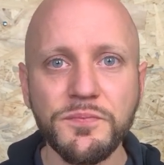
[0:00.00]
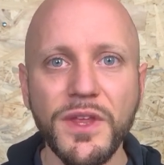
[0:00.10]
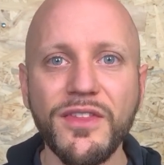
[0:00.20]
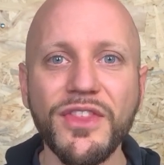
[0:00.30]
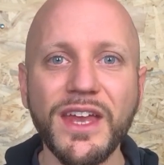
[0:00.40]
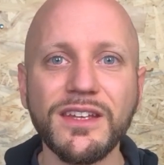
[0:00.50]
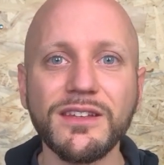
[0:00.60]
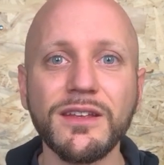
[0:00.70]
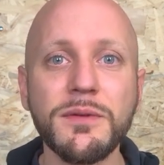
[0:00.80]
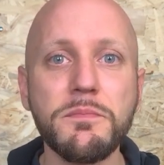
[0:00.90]
and that it
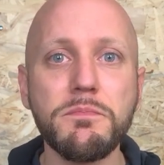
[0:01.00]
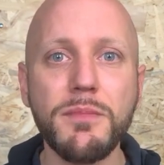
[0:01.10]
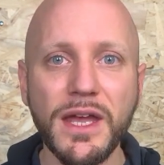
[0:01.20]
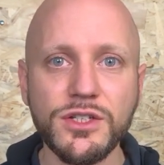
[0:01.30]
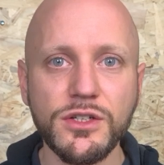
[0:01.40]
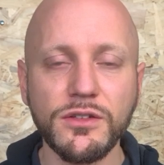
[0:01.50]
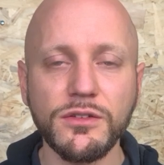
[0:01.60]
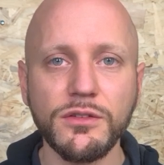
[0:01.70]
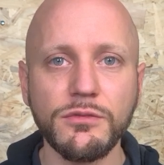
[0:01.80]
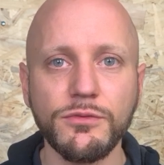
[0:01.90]

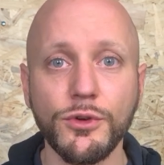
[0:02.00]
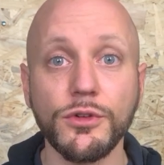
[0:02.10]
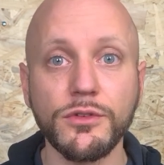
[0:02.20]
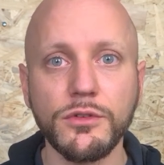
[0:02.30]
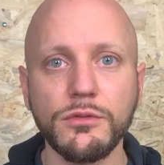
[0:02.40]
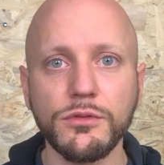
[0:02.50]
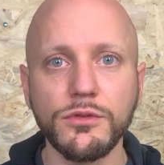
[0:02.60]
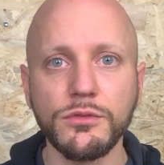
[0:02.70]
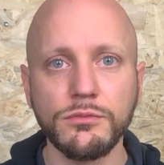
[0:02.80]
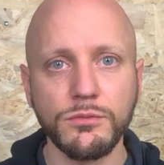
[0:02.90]
matches first
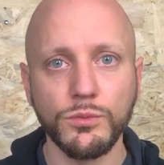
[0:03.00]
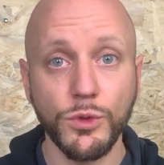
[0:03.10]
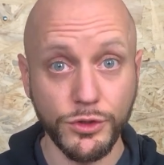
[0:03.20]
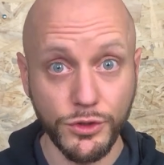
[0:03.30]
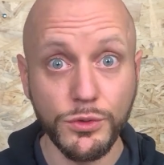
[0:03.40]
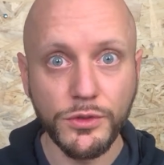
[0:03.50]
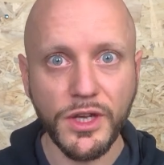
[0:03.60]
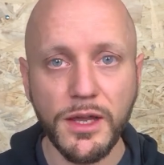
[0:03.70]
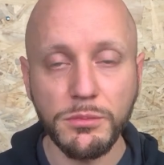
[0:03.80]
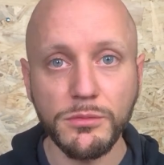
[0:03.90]
what you're
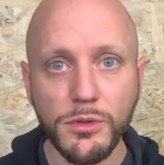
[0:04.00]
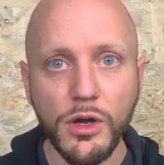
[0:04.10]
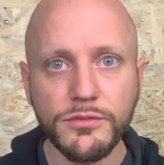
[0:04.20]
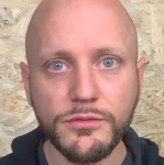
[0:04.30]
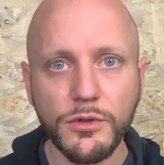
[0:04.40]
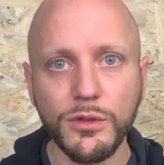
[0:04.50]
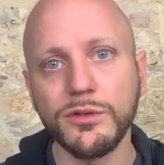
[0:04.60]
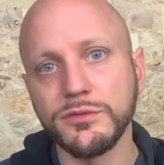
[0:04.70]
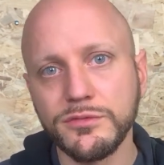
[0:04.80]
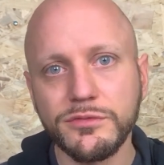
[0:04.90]
capable of,
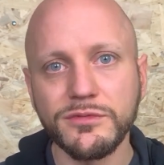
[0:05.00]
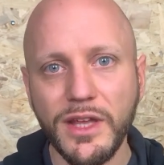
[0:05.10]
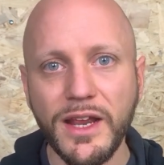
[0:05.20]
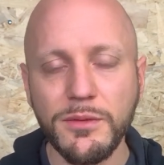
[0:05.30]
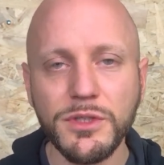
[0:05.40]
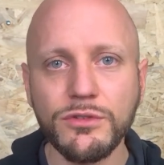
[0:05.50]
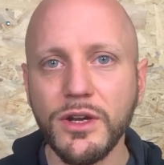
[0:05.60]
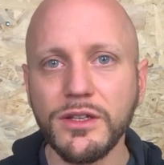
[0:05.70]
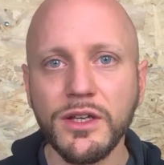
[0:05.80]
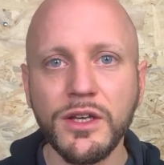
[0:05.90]
although that can be
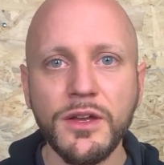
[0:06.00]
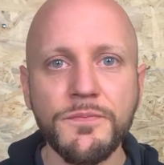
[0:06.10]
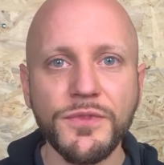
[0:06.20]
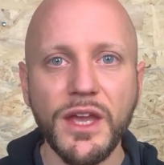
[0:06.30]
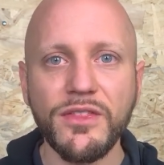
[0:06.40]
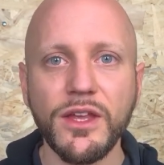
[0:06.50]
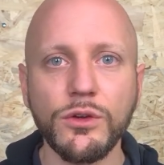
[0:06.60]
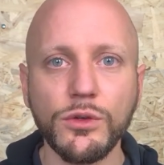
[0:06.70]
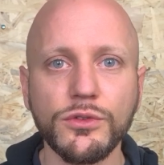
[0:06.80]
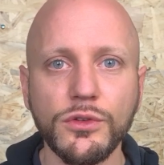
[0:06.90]
trained, and then
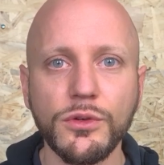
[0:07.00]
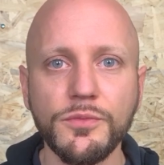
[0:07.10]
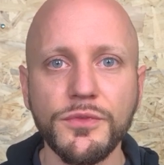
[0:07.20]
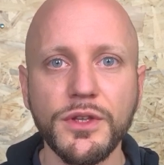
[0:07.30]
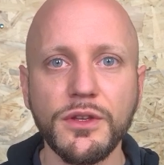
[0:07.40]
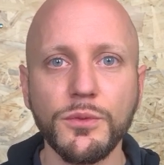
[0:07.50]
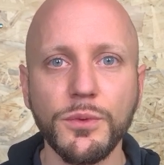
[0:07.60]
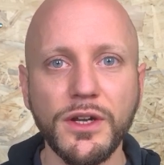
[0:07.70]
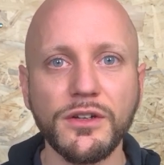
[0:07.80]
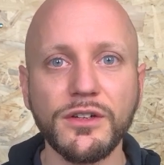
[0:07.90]
also
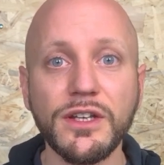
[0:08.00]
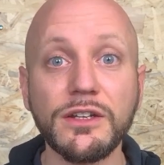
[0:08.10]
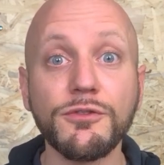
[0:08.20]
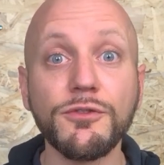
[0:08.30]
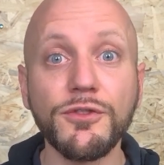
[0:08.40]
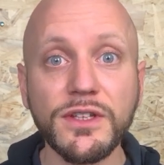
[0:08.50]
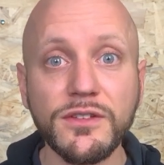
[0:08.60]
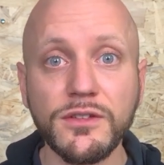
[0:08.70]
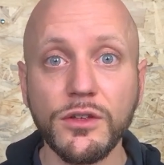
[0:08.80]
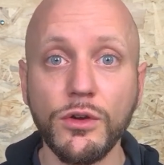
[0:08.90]
whether it fits
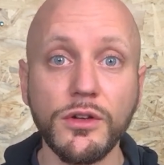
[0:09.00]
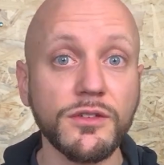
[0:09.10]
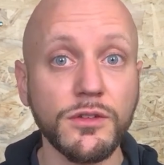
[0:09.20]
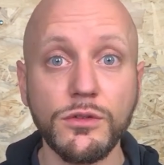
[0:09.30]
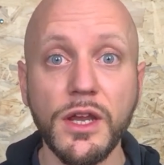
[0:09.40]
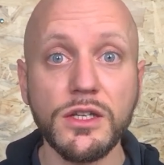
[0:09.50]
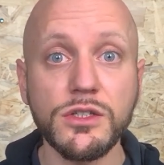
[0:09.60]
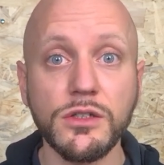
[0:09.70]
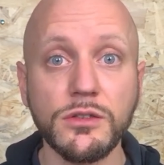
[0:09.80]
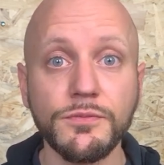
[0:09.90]
the current
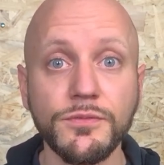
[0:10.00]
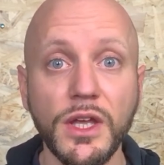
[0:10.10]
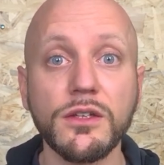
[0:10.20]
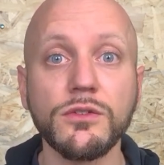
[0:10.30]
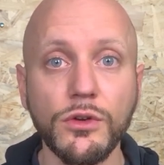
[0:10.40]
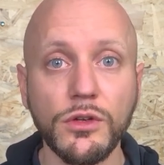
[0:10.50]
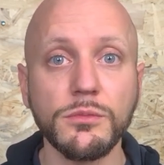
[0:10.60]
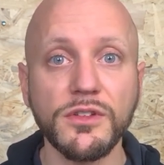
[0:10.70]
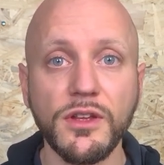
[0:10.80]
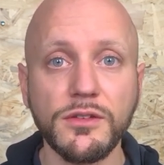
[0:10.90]
situation and the
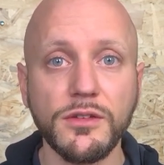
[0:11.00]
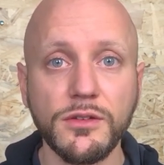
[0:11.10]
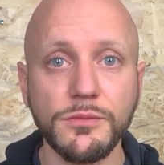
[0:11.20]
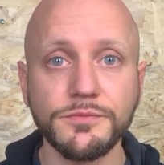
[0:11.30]
circumstances.